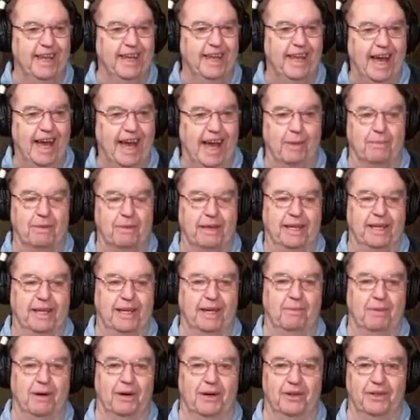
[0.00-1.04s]
I mean,
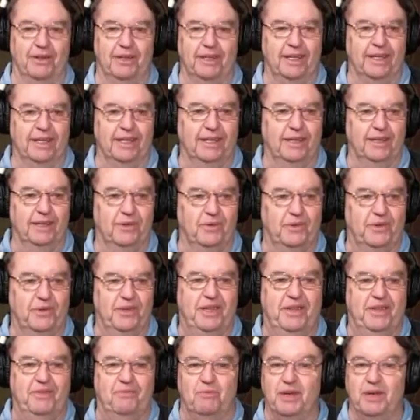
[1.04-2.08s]
come on,
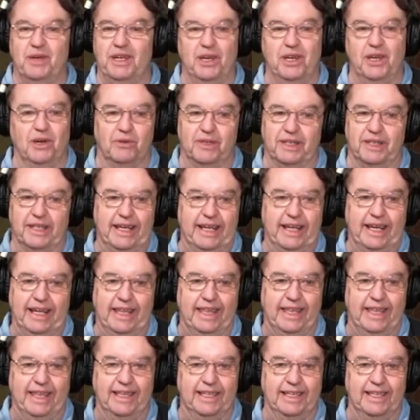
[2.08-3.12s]
we don't need this